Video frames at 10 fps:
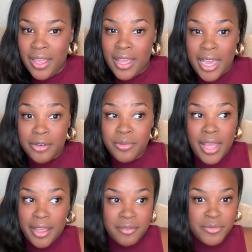I don't
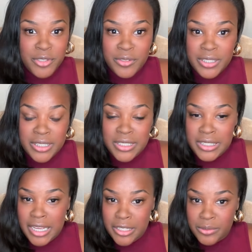have, the
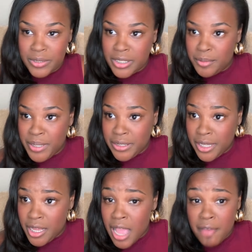CCS or the
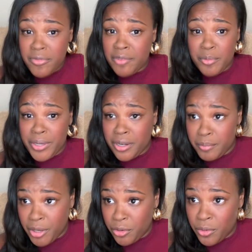CPC. I've never been in a
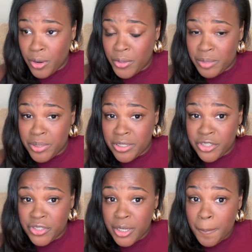medical coding
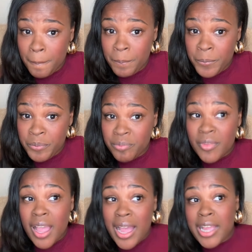position.
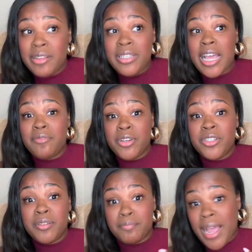I
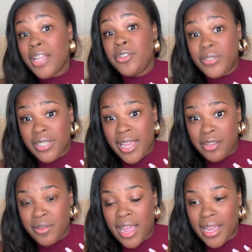leverage my UCA,
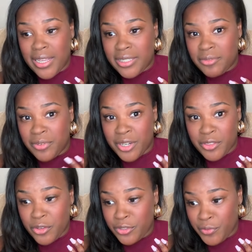you guys, for
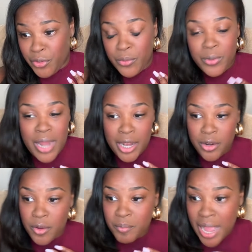those of you who do not
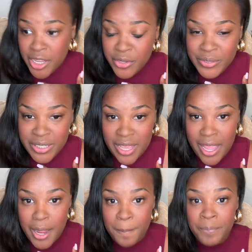know, my
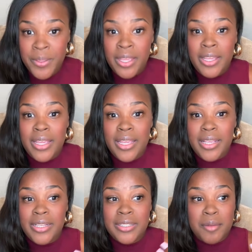UCA
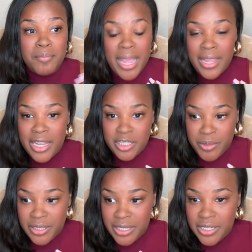is my
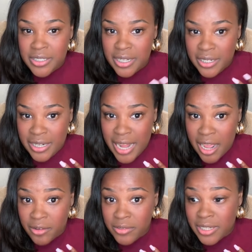expertise in
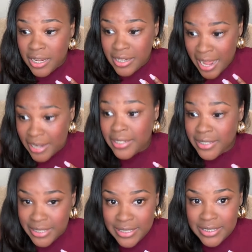denials
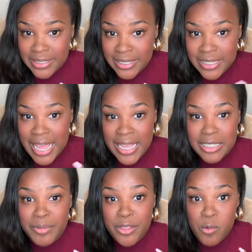analysis. That has
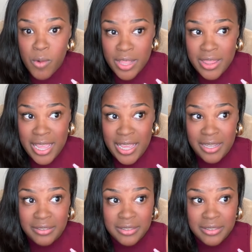been the one thing,